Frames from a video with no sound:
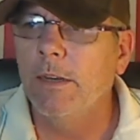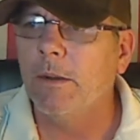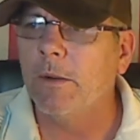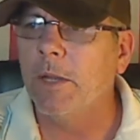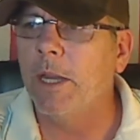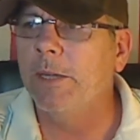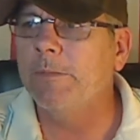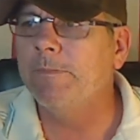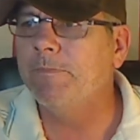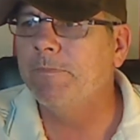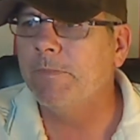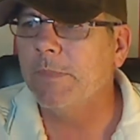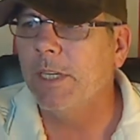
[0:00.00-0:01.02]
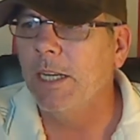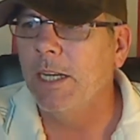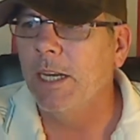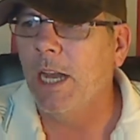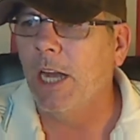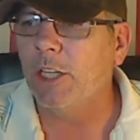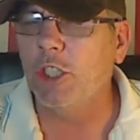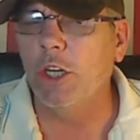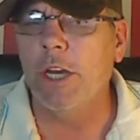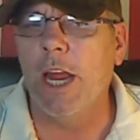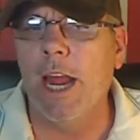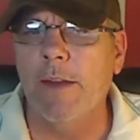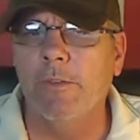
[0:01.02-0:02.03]
Okay? I
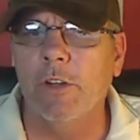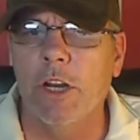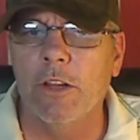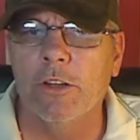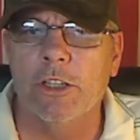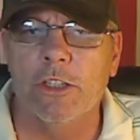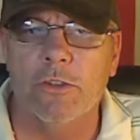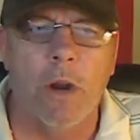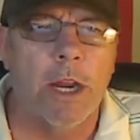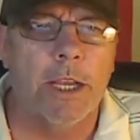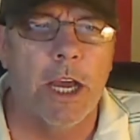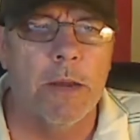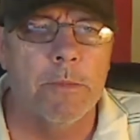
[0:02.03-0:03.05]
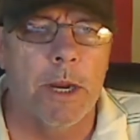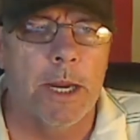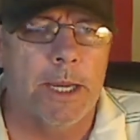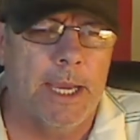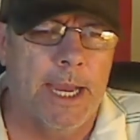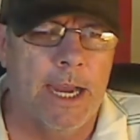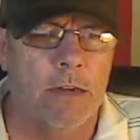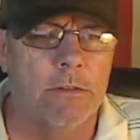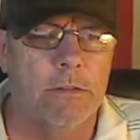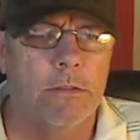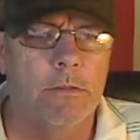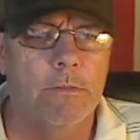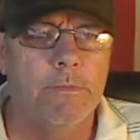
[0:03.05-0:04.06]
shouldn't have another strike on my
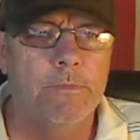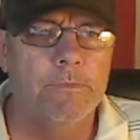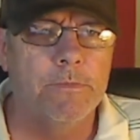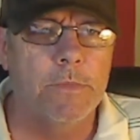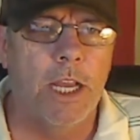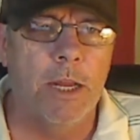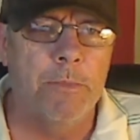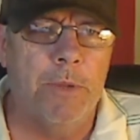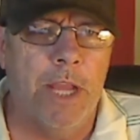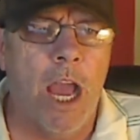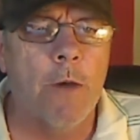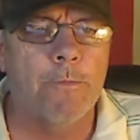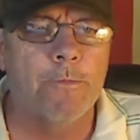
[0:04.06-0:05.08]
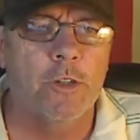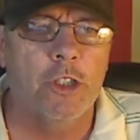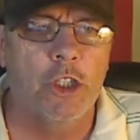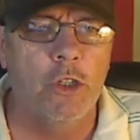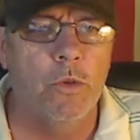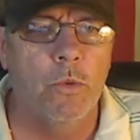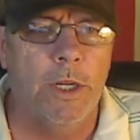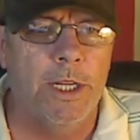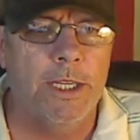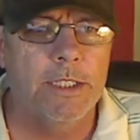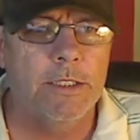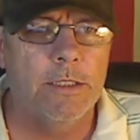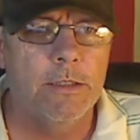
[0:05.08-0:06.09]
account and be out for 2
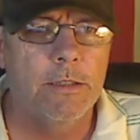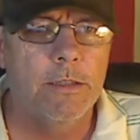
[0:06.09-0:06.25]
weeks